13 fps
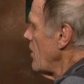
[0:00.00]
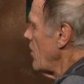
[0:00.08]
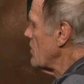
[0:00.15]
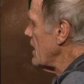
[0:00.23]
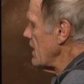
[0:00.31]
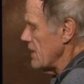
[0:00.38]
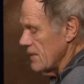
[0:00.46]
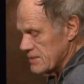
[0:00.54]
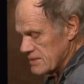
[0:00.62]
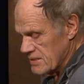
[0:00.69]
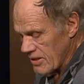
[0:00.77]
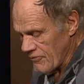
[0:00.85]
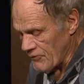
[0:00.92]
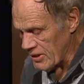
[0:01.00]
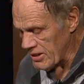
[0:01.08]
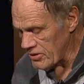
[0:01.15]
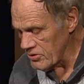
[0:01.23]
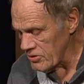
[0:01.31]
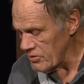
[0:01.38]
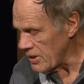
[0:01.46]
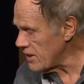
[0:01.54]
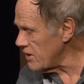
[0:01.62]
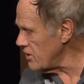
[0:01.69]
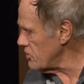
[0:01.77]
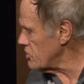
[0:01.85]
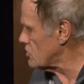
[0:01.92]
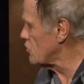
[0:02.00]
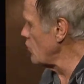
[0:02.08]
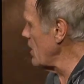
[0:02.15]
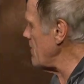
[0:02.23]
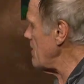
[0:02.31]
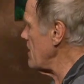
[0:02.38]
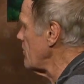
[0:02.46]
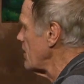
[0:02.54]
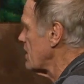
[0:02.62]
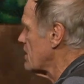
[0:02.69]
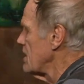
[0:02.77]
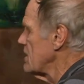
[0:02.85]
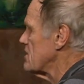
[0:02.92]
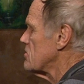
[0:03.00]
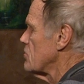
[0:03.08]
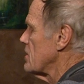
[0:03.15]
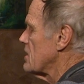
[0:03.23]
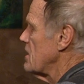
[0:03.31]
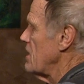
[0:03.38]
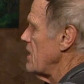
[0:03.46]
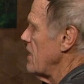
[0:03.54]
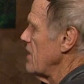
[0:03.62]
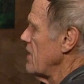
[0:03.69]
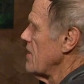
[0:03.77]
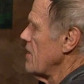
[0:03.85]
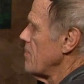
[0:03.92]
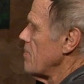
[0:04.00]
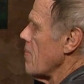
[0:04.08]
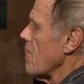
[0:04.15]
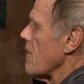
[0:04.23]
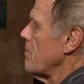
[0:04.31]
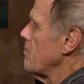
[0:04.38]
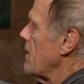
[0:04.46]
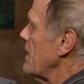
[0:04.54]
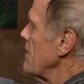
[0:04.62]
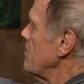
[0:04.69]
Okay, let's see if we can do any sweeping with this, with the bunny